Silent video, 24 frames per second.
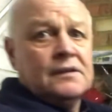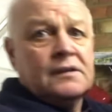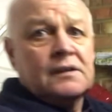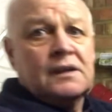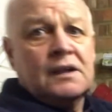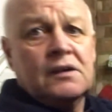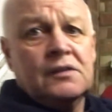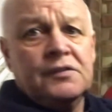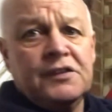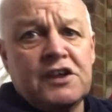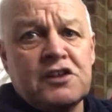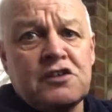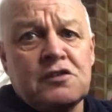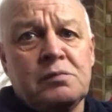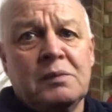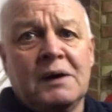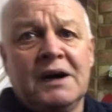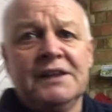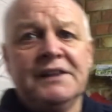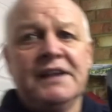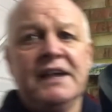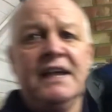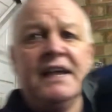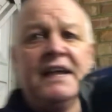this
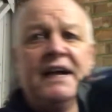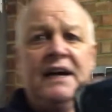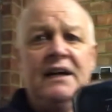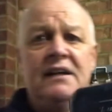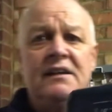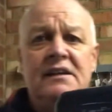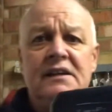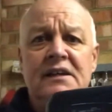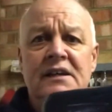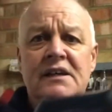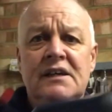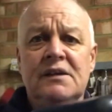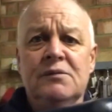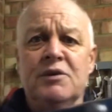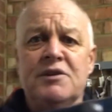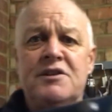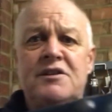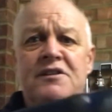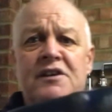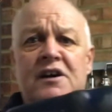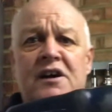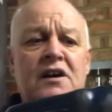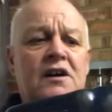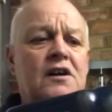one here, which is
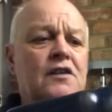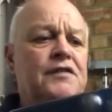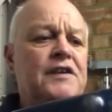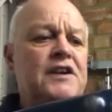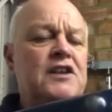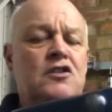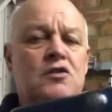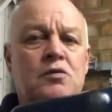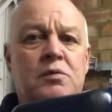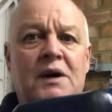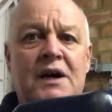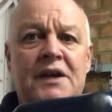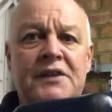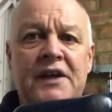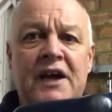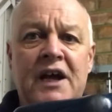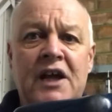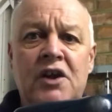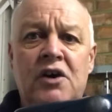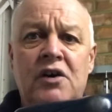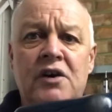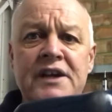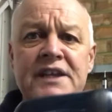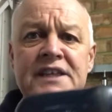a 1/2 inch one, and
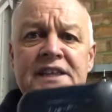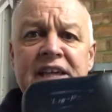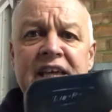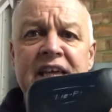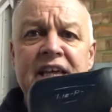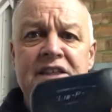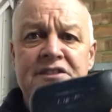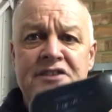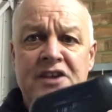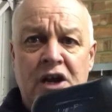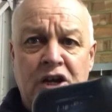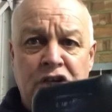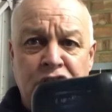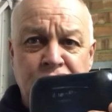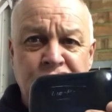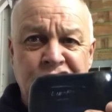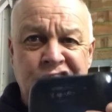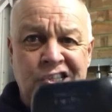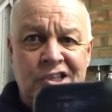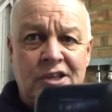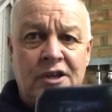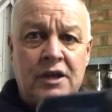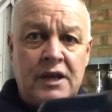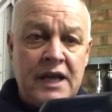I need to
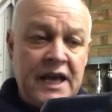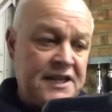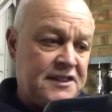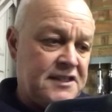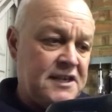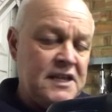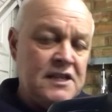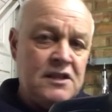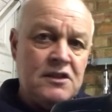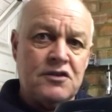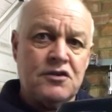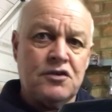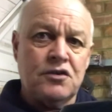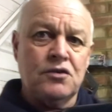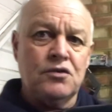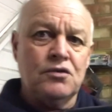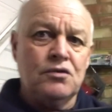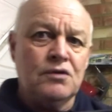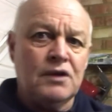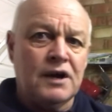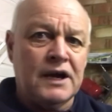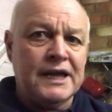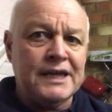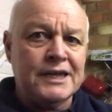get into
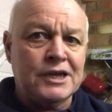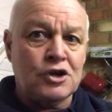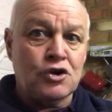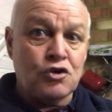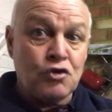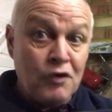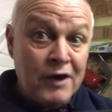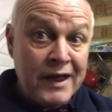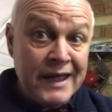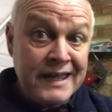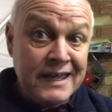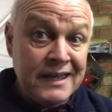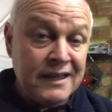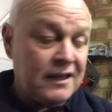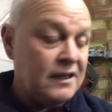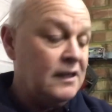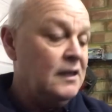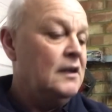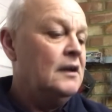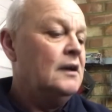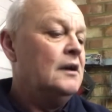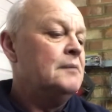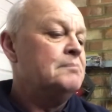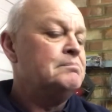a crank,
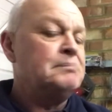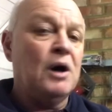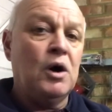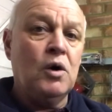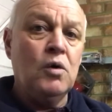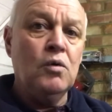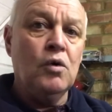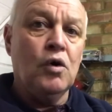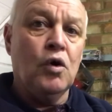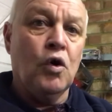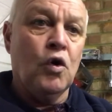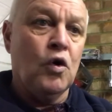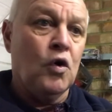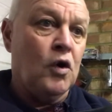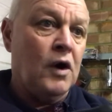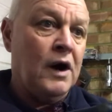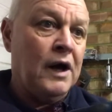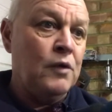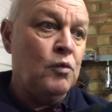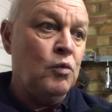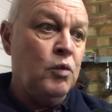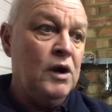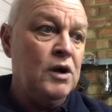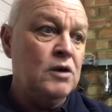bolt or a
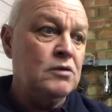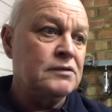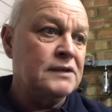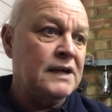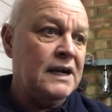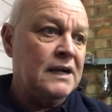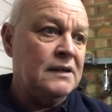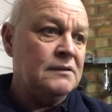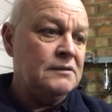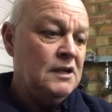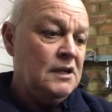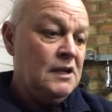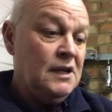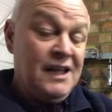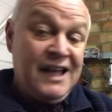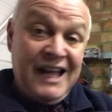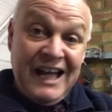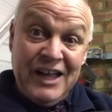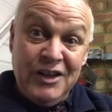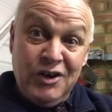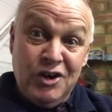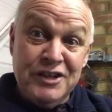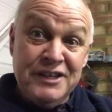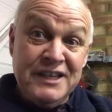wheel nut,
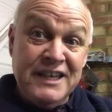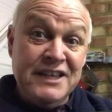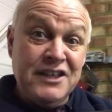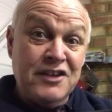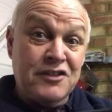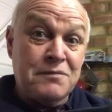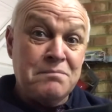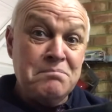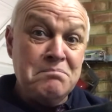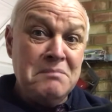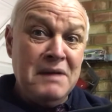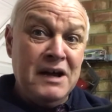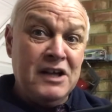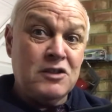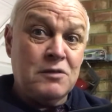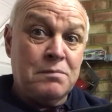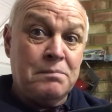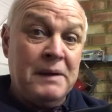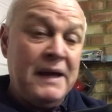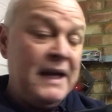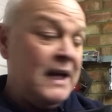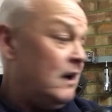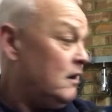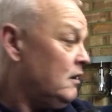and I need as much
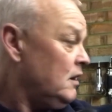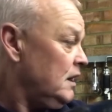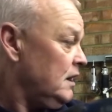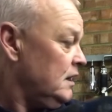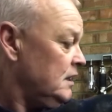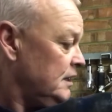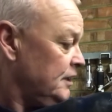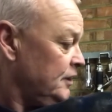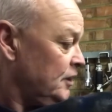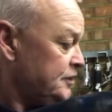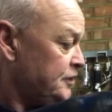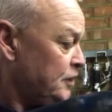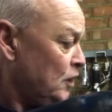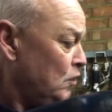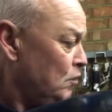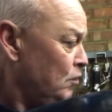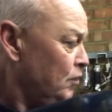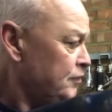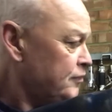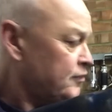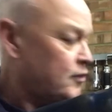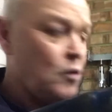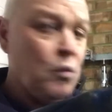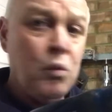power, and I don't
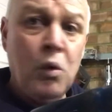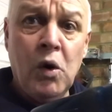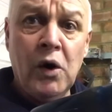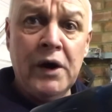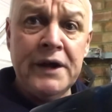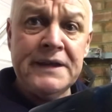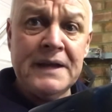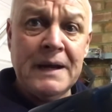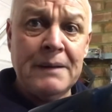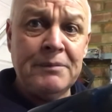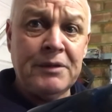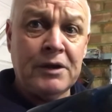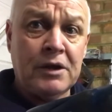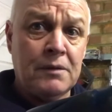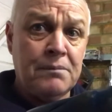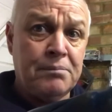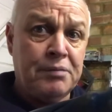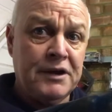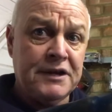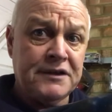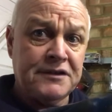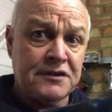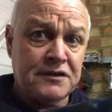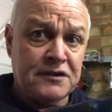want to wind up the
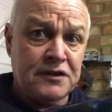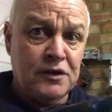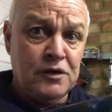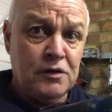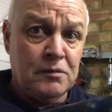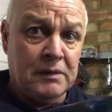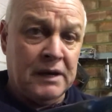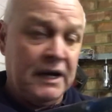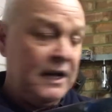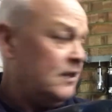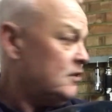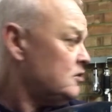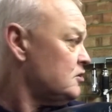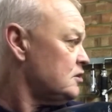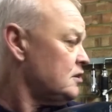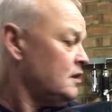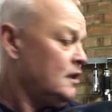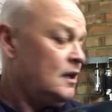compressor too much,